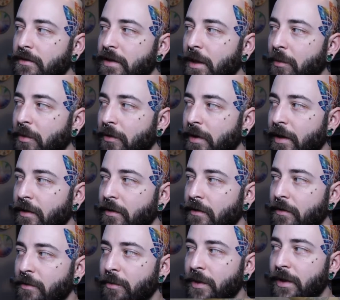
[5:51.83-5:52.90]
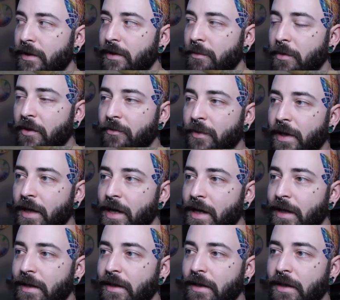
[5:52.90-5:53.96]
temple there a little bit and above my
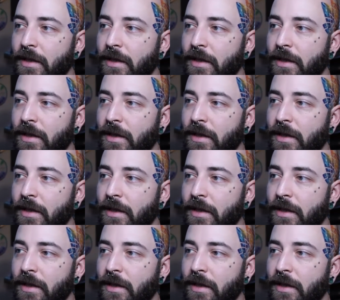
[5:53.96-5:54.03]
eye,